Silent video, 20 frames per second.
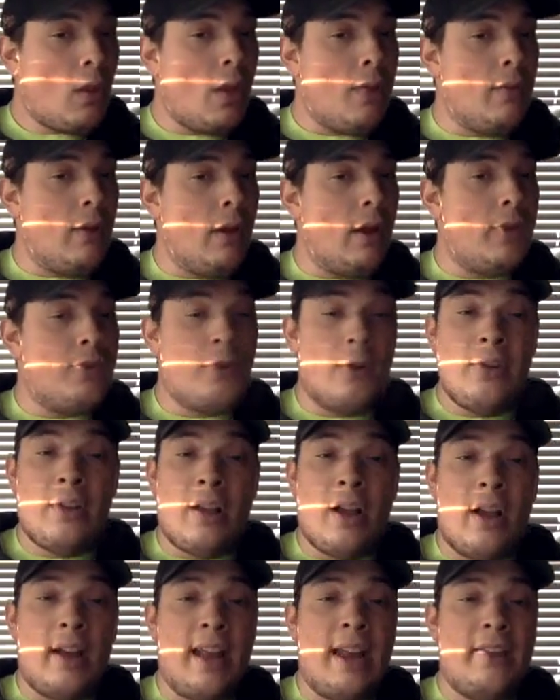The
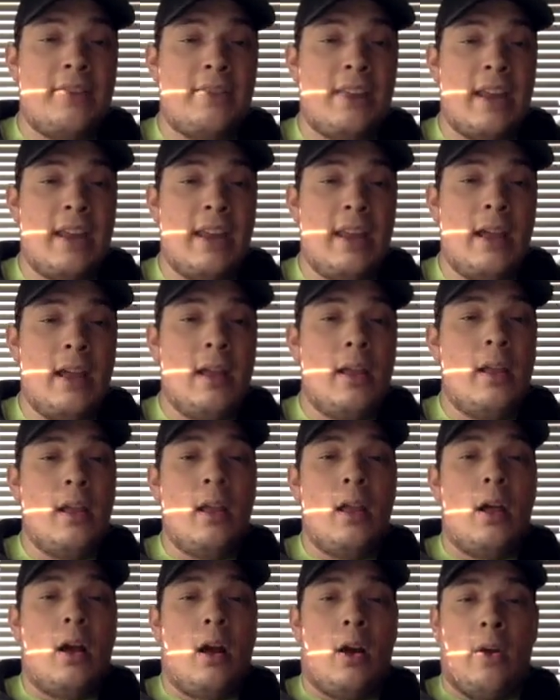Trijicon HD
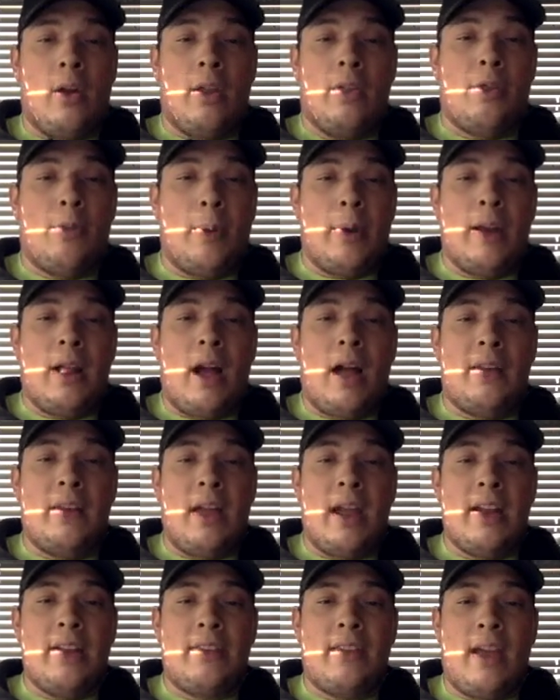are a 3-dot
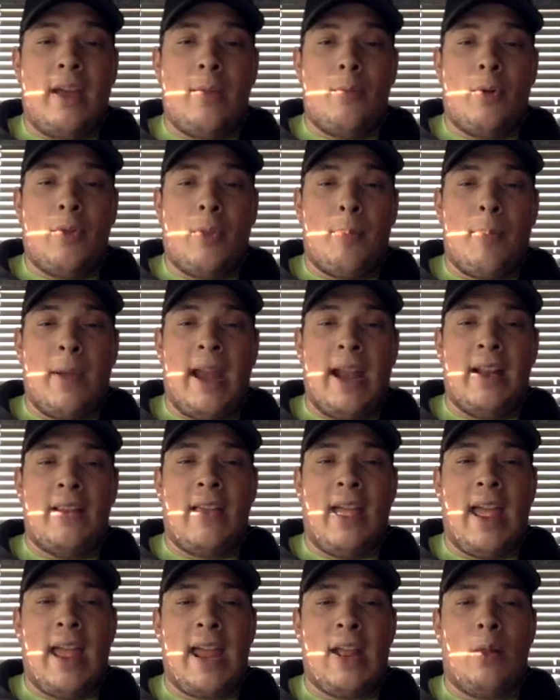night sight with a
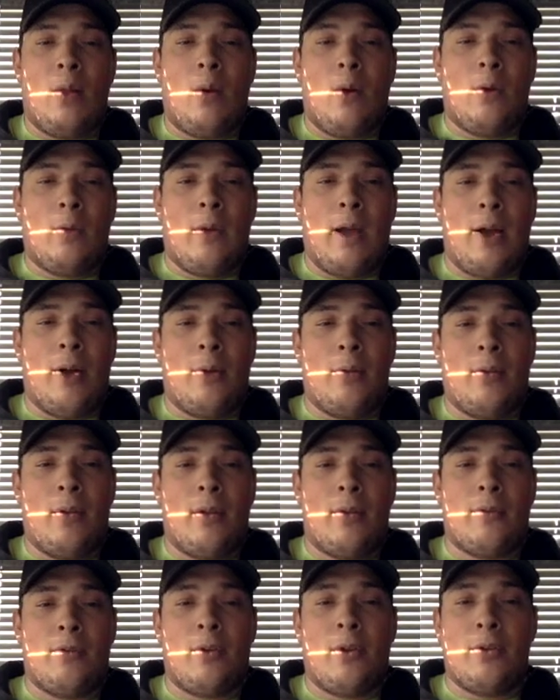painted halo around
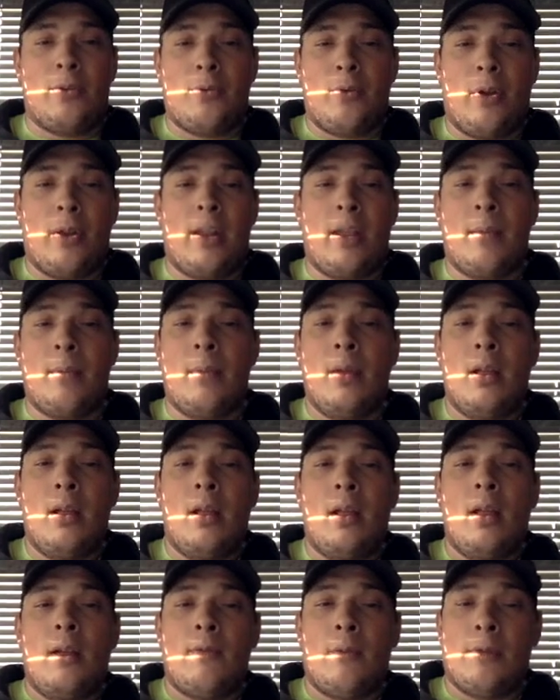the front tritium
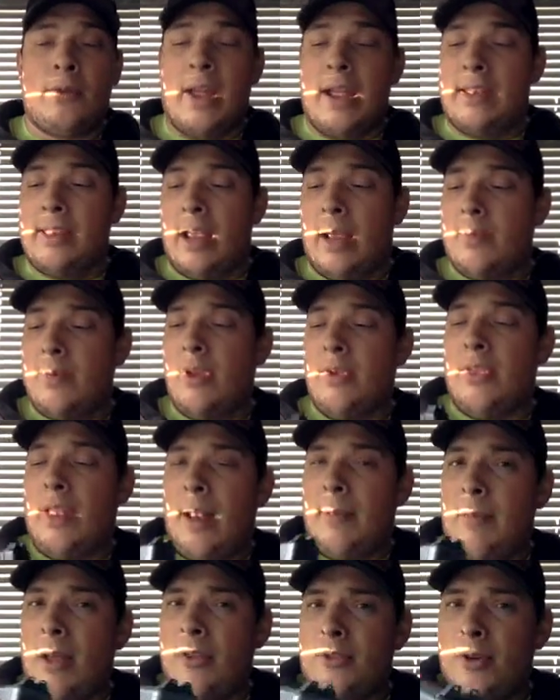for daytime use,
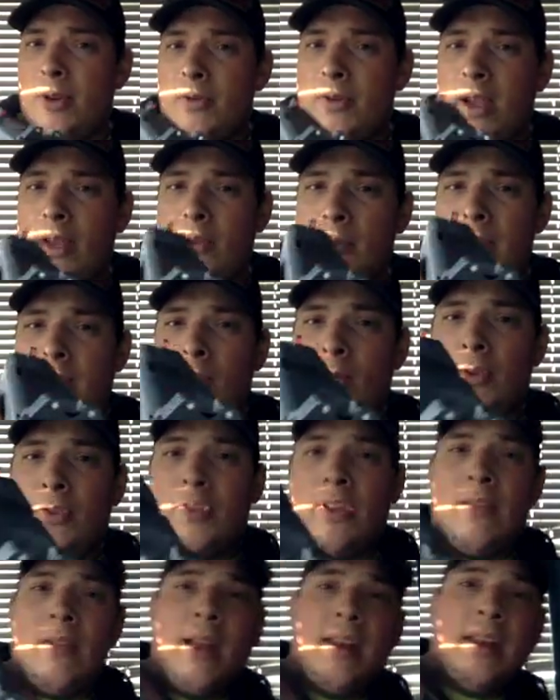and I'm not sure if you guys will be able to
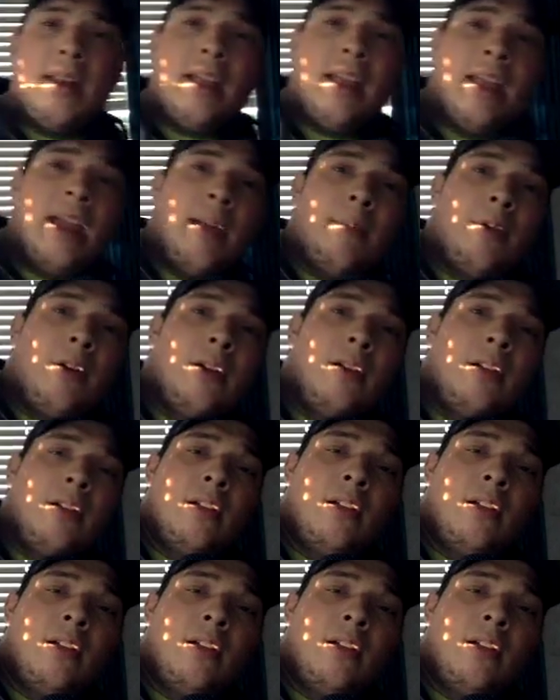see that in the camera.